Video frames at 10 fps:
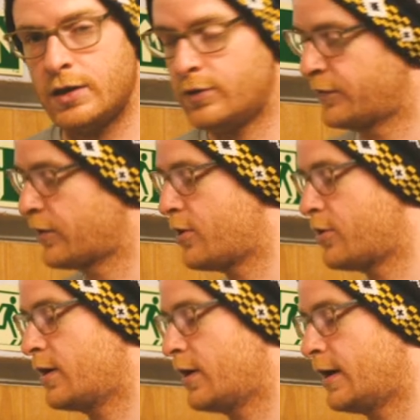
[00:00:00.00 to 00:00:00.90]
It also
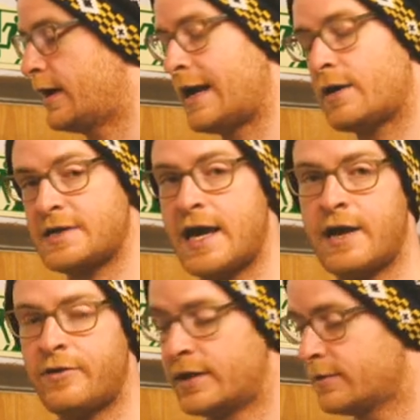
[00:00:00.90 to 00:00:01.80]
allows
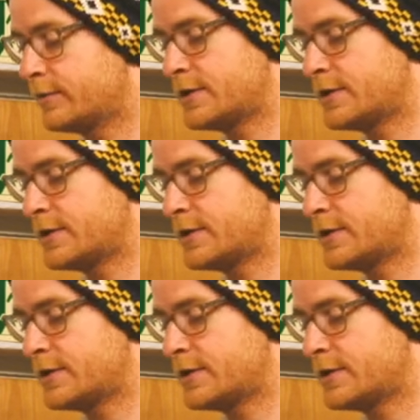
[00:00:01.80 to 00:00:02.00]
air in,